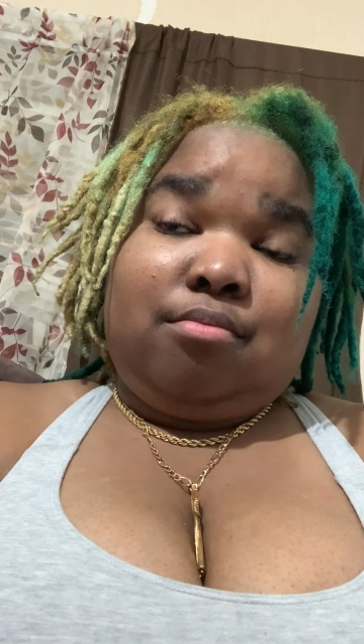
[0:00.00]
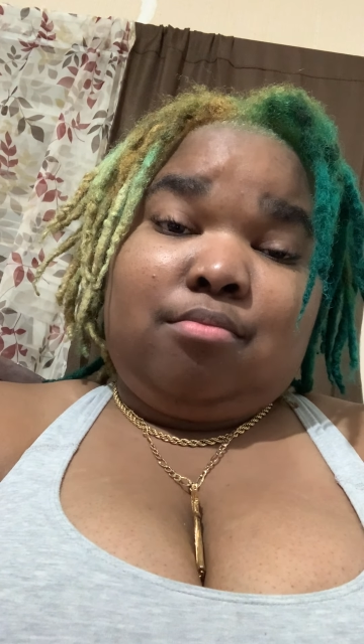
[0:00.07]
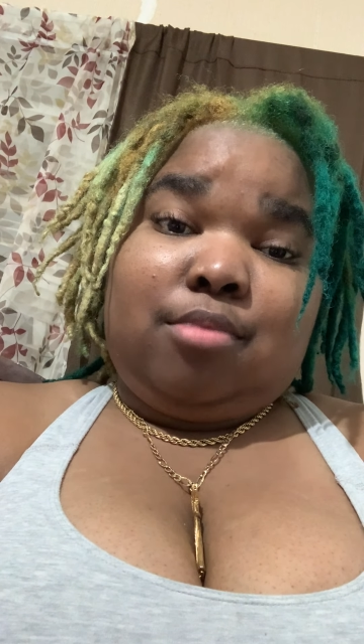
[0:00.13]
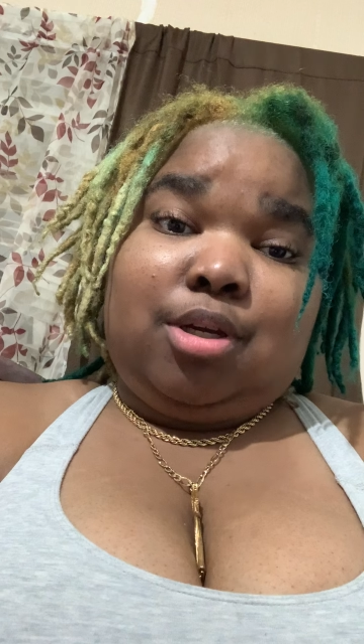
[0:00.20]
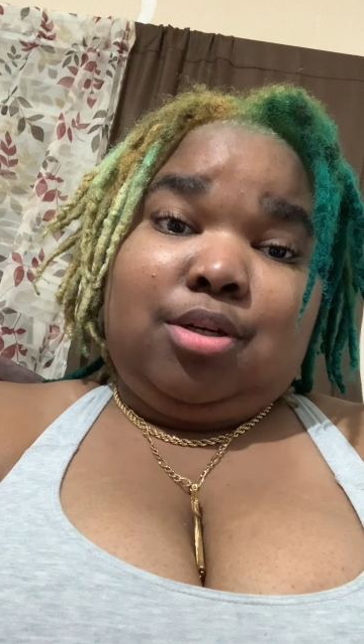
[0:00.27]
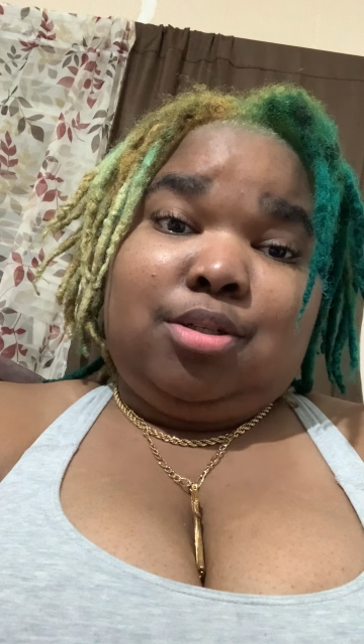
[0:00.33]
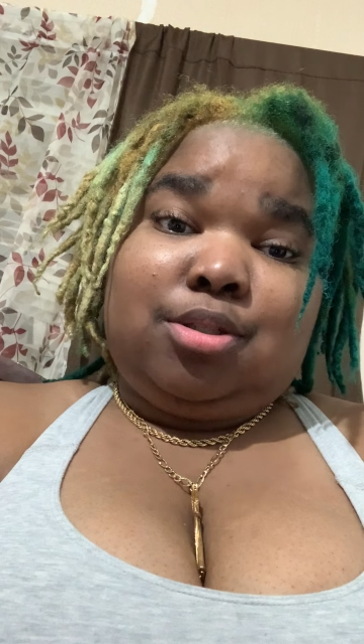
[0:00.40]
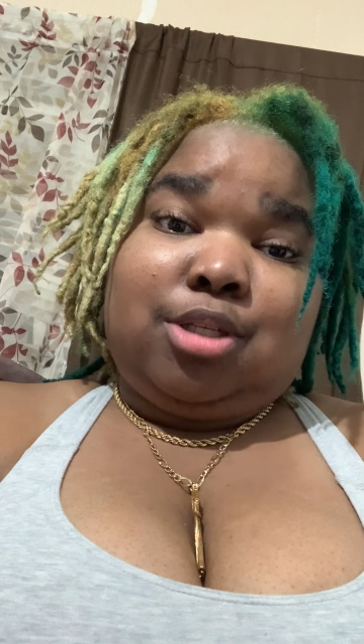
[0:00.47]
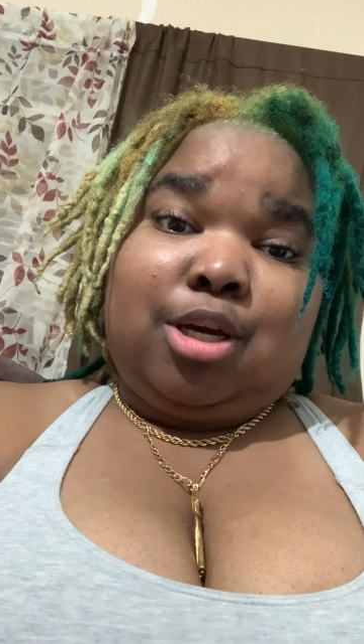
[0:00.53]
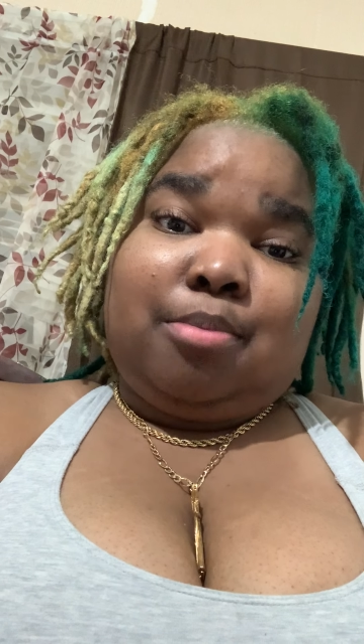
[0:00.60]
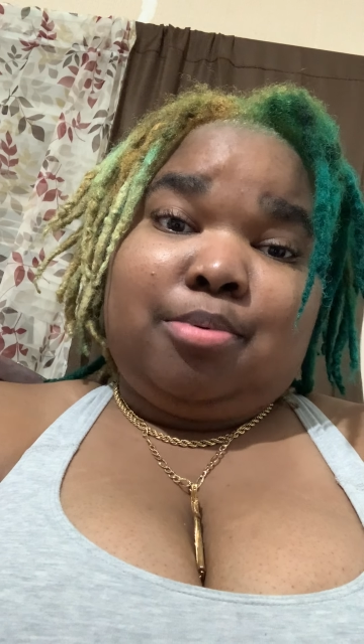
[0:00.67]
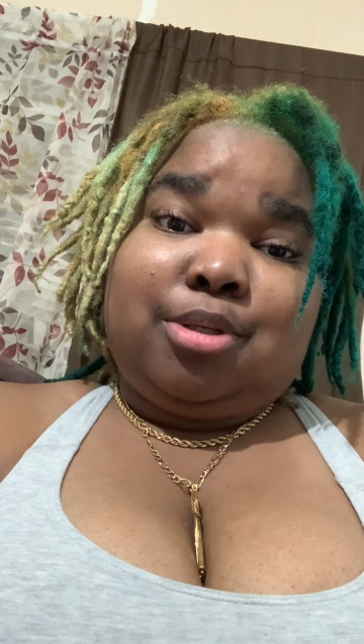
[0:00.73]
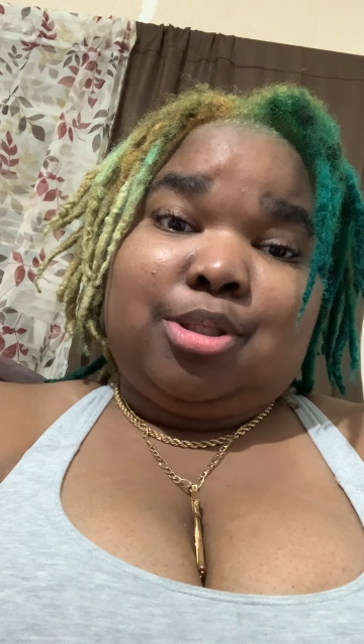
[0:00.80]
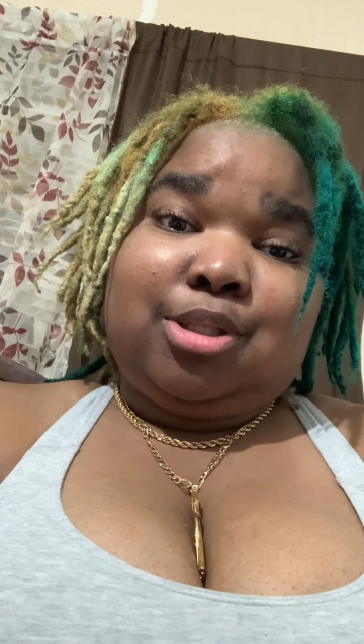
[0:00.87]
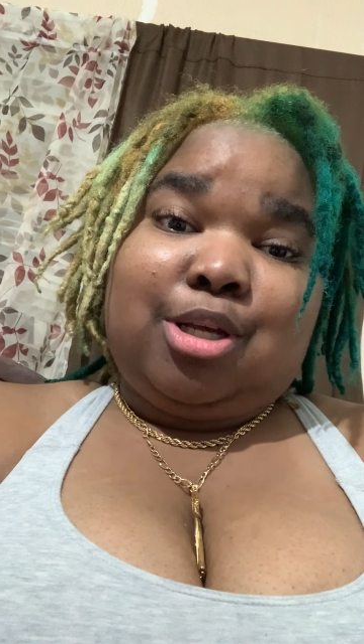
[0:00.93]
Make the top
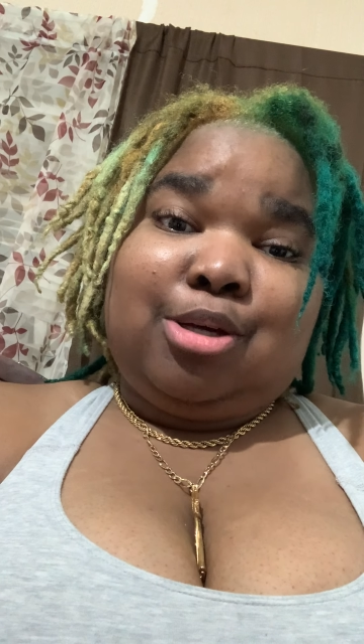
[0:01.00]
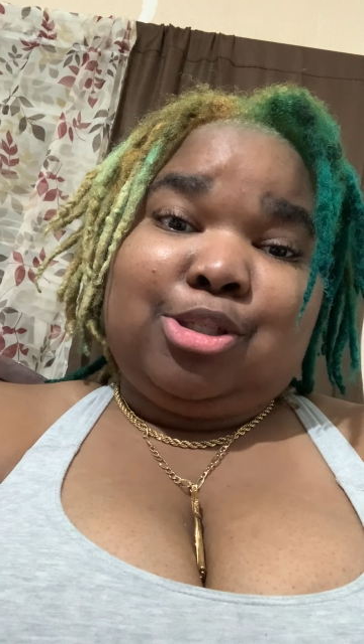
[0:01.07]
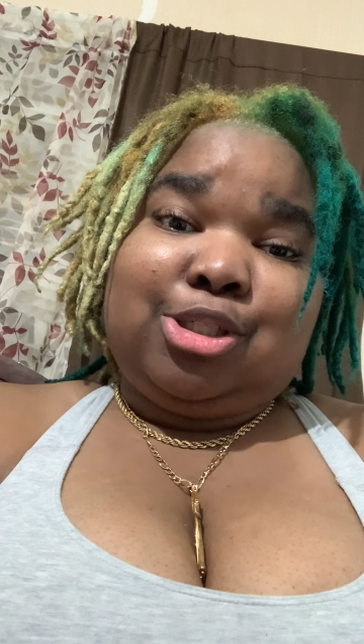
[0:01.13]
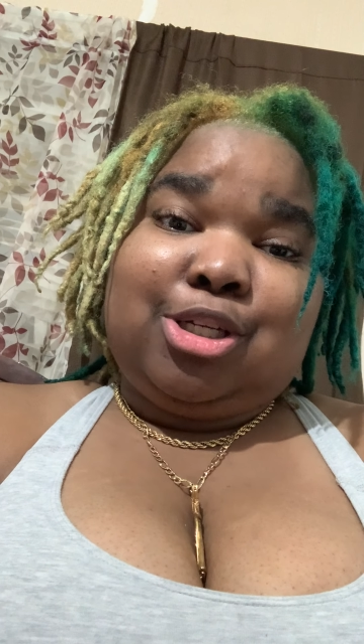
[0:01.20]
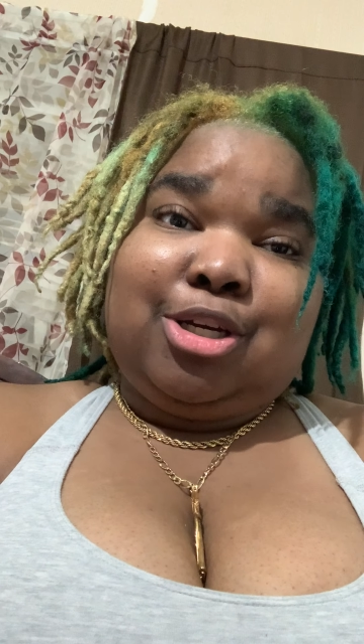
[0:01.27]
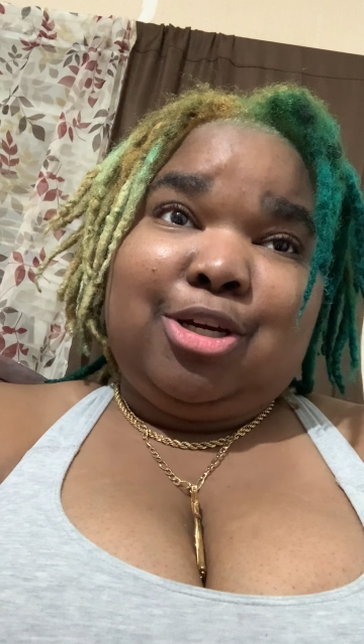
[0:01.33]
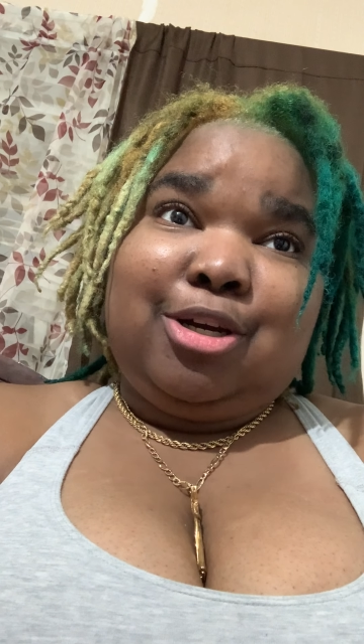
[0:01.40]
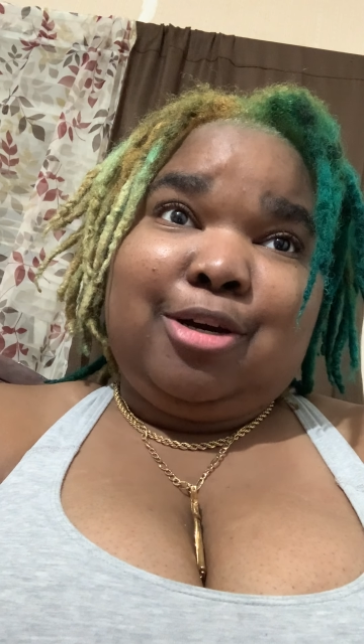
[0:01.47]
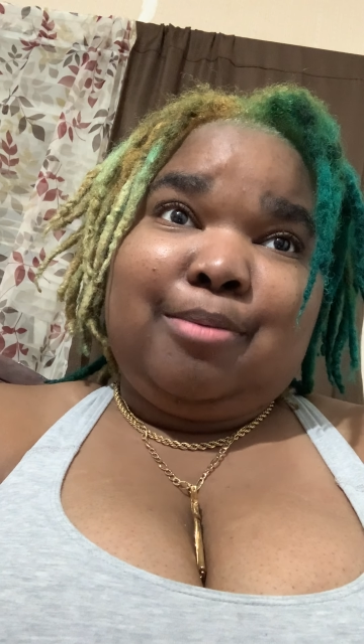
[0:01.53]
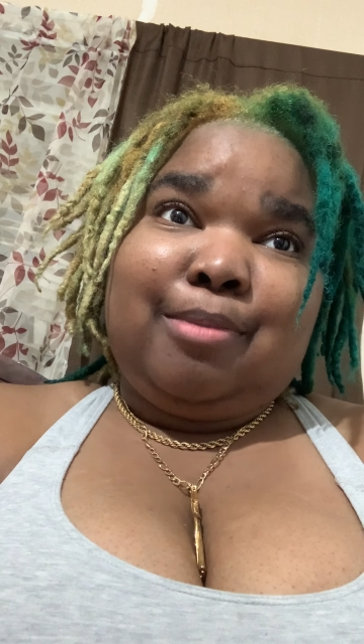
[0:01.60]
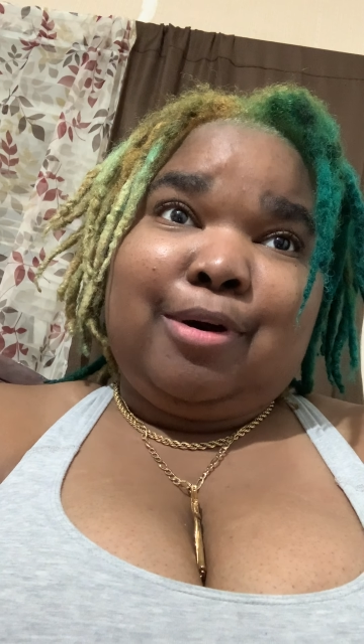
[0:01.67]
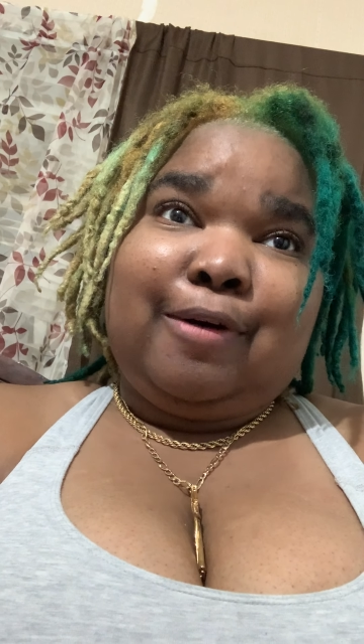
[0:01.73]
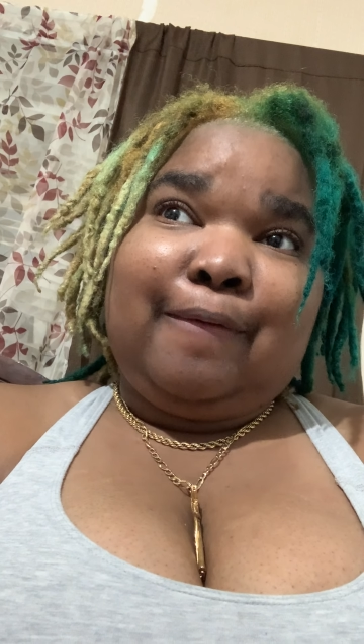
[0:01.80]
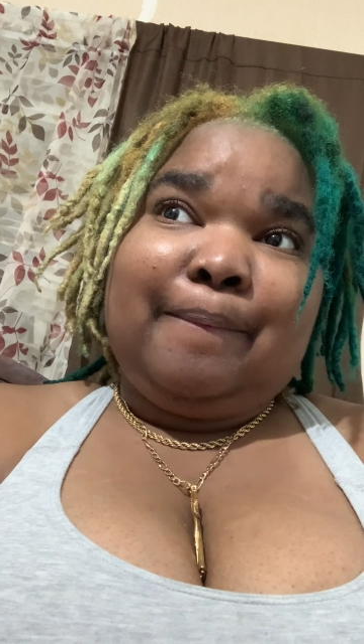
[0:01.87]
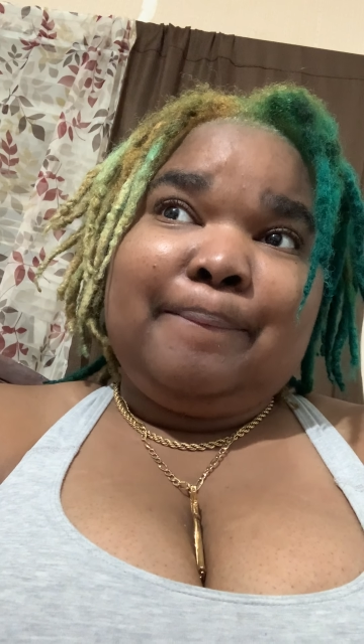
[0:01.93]
of the salt shaker come
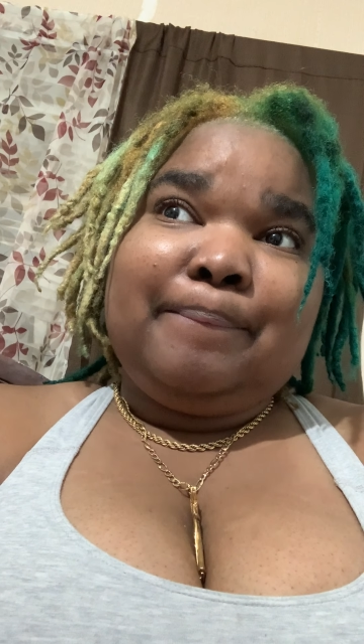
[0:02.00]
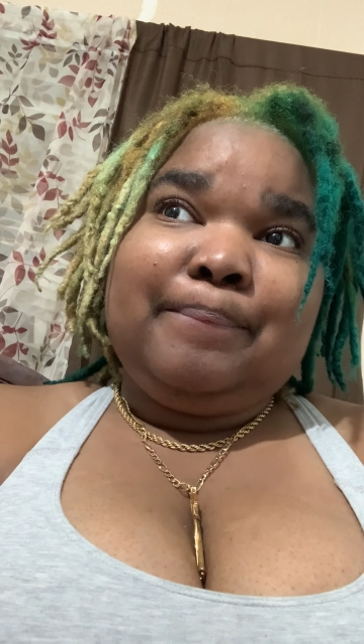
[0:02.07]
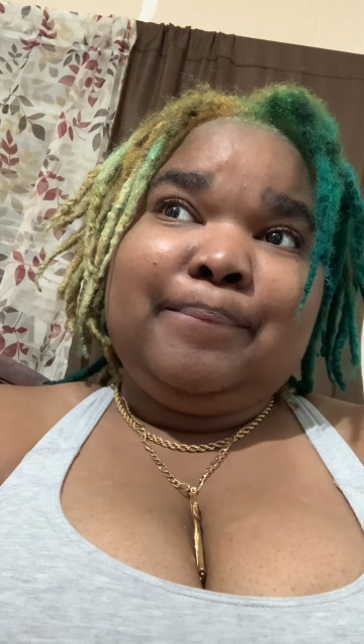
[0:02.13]
on.